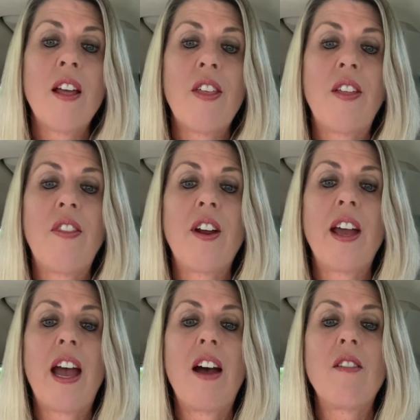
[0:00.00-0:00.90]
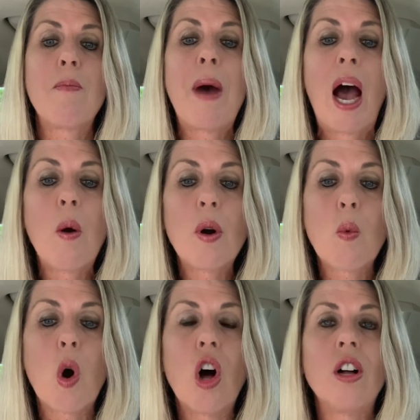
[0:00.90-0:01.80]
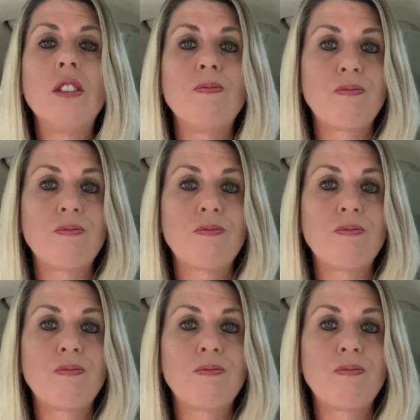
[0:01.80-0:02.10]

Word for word: that they have a Powerwall